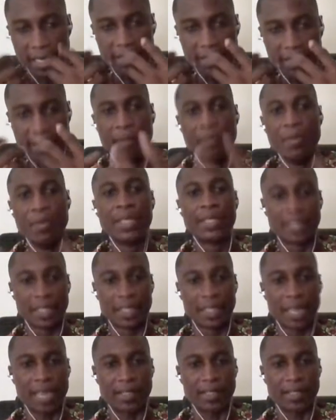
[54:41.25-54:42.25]
it emits
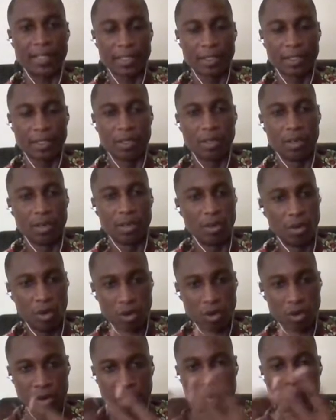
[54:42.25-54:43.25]
gas
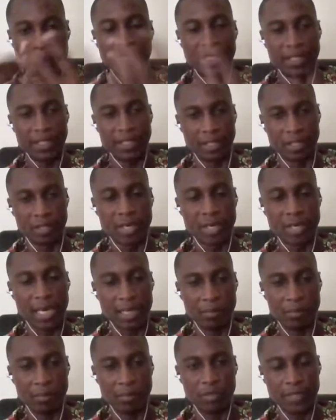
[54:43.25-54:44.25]
or emissions into the
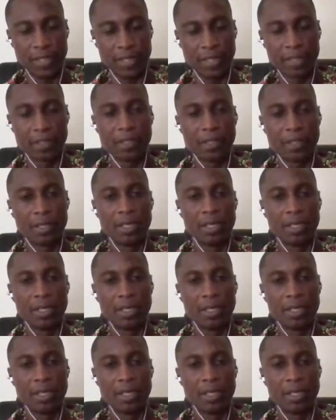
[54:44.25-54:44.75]
atmosphere.